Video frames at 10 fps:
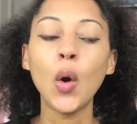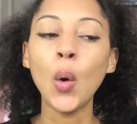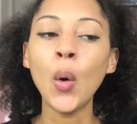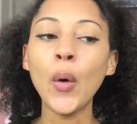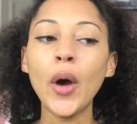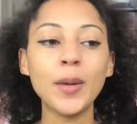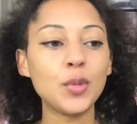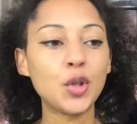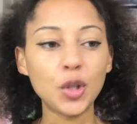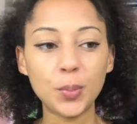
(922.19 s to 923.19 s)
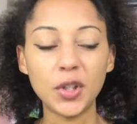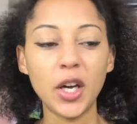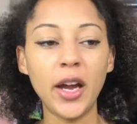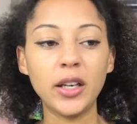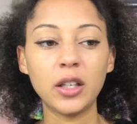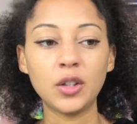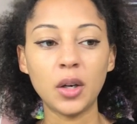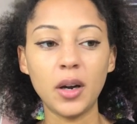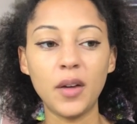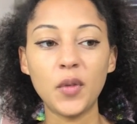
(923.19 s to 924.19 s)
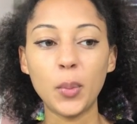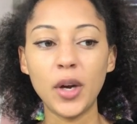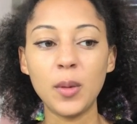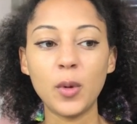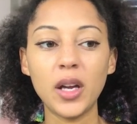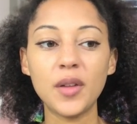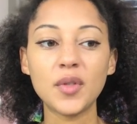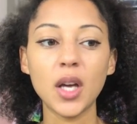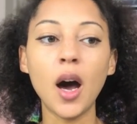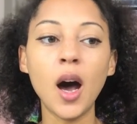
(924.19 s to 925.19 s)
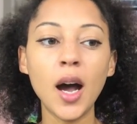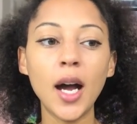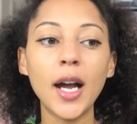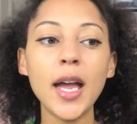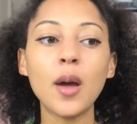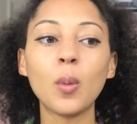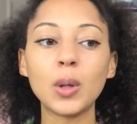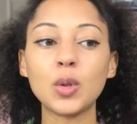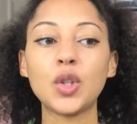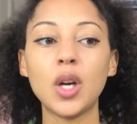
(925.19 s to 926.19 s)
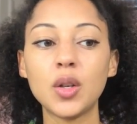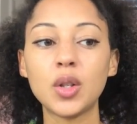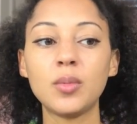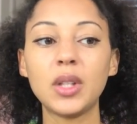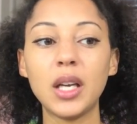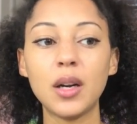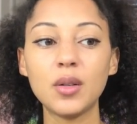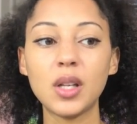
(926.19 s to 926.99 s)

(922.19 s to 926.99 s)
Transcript: or I'm super tired and I don't have the brainwaves, I will start something else.